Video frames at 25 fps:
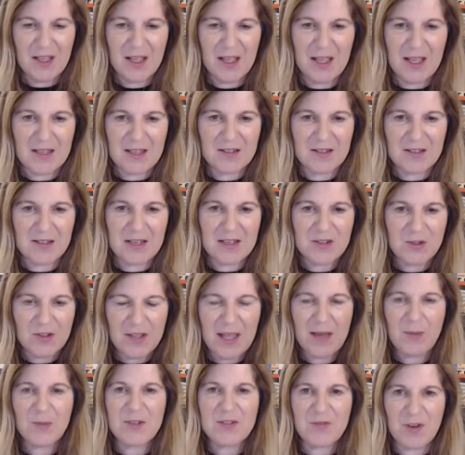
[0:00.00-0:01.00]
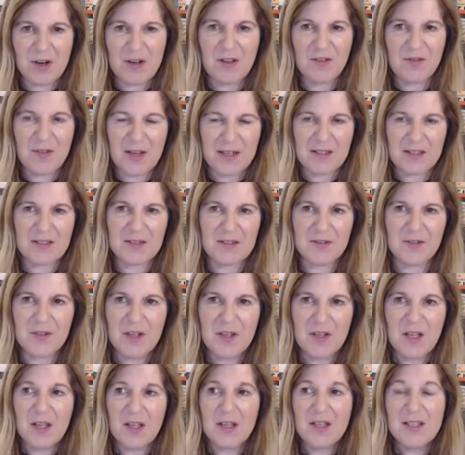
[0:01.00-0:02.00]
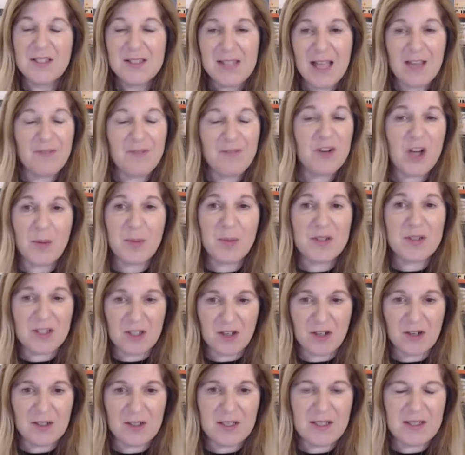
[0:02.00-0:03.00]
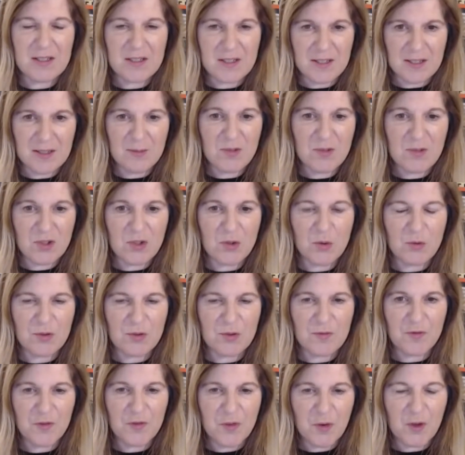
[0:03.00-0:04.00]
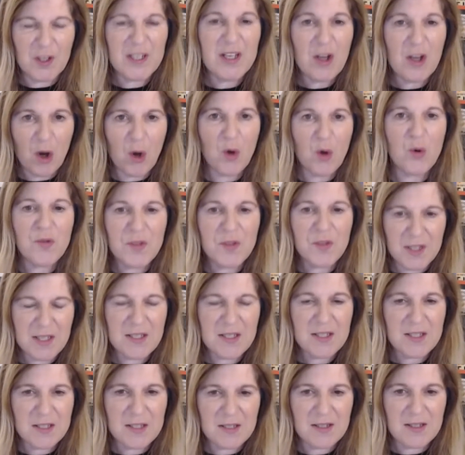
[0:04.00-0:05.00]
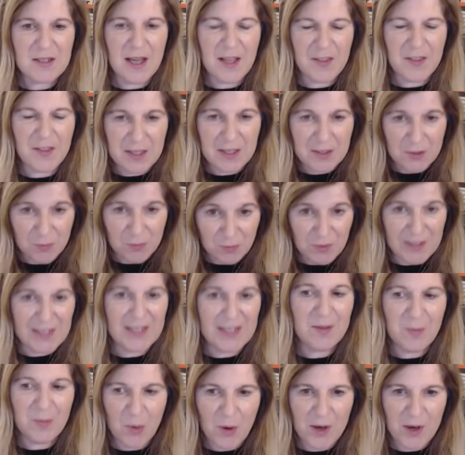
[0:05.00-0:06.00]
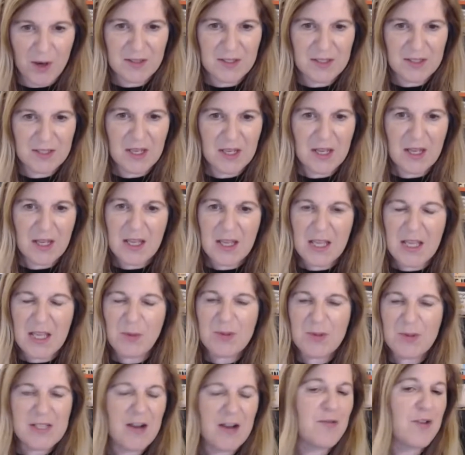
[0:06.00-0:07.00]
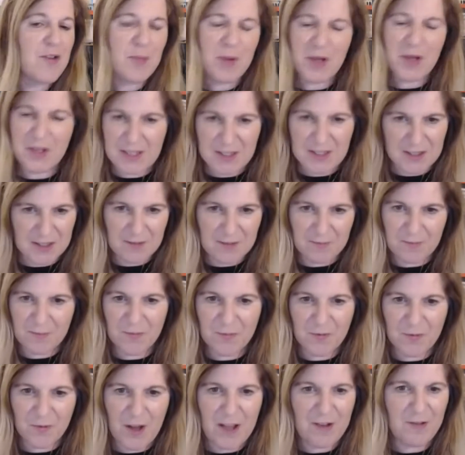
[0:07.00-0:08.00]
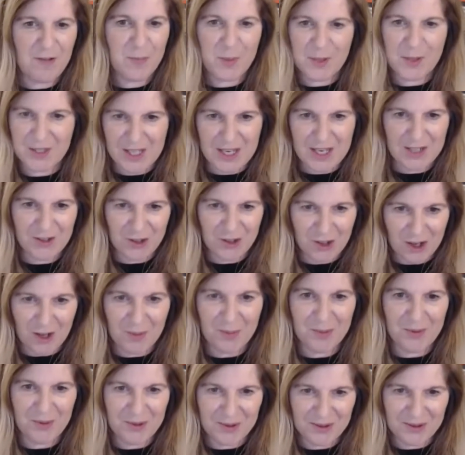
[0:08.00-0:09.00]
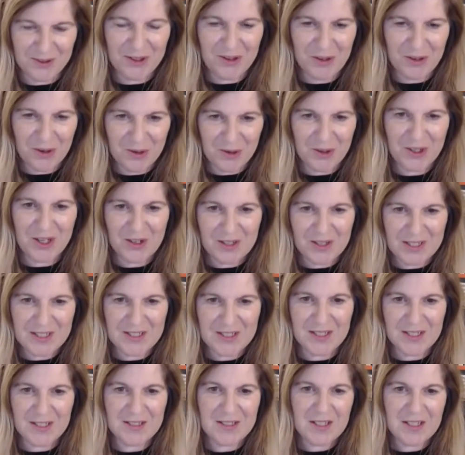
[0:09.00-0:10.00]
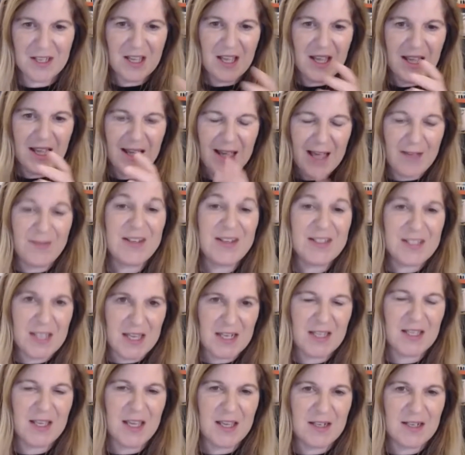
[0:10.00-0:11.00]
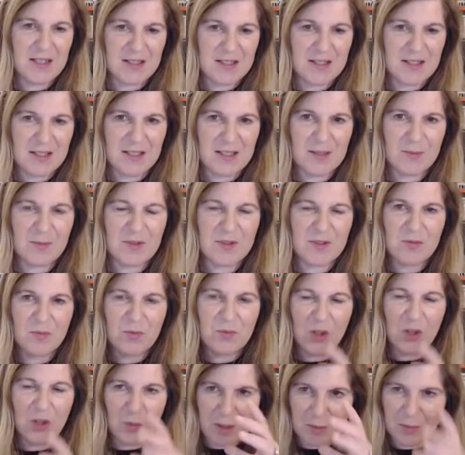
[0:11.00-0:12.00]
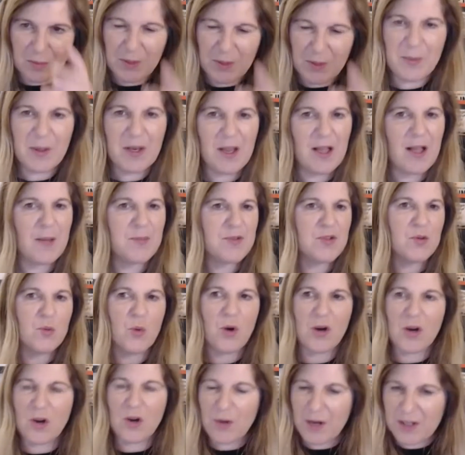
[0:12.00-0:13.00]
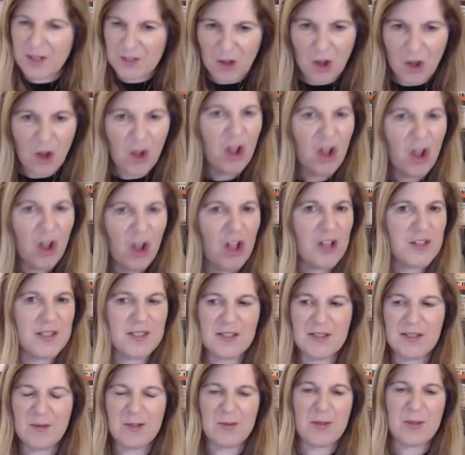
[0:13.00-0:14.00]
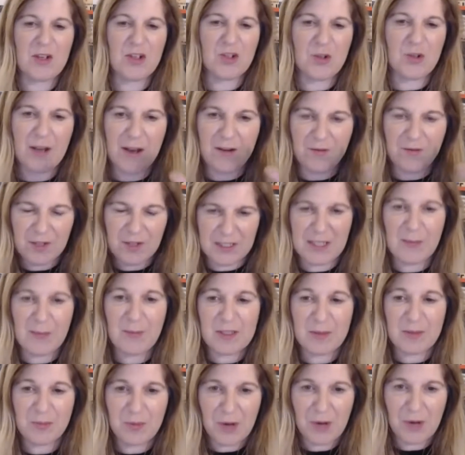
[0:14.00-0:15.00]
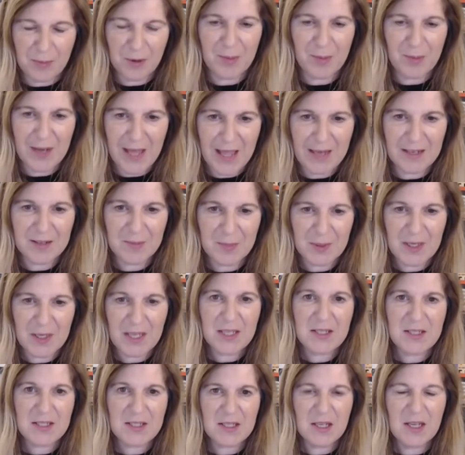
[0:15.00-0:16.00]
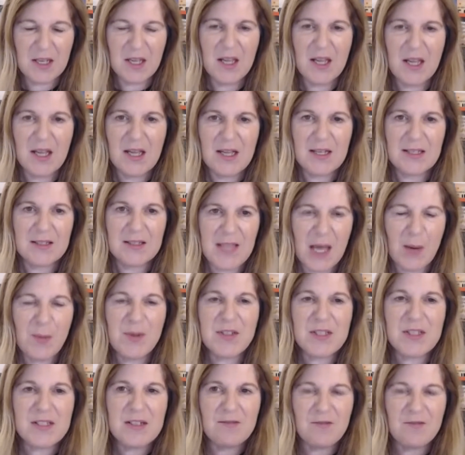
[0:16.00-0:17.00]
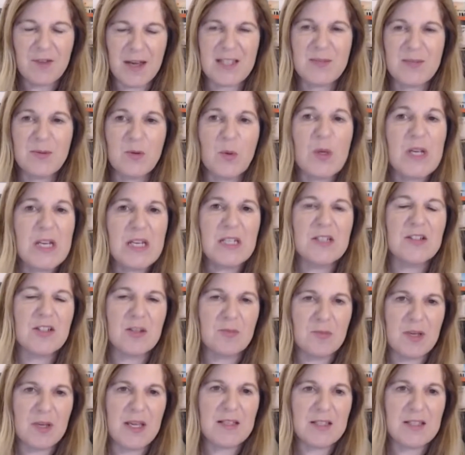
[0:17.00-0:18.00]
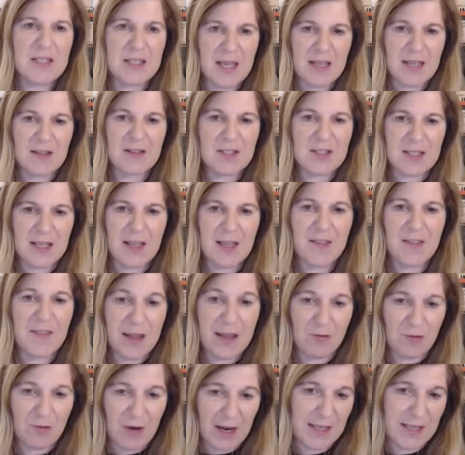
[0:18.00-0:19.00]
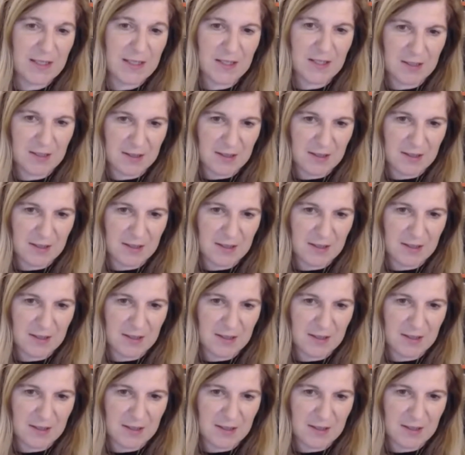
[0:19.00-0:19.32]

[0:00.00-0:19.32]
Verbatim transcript: And so that was very effective. Staffing up internally teams who fully own this, I think is really important. It was everybody's 5% job, you know, in the early days. Having dedicated teams, you know, within people ops who work across all the teams, making sure every team has a proper plan in place. That was an investment we needed to make to get to get that right.